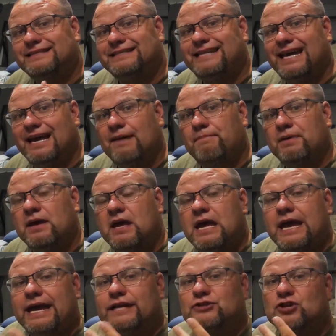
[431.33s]
tip
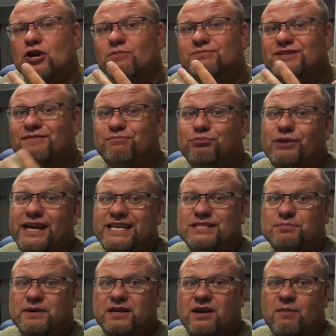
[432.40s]
in terms of
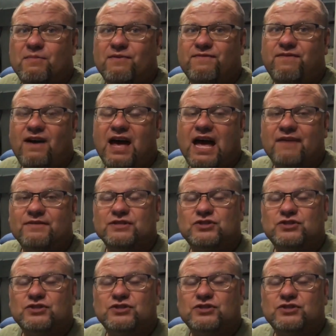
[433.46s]
placement, number 5.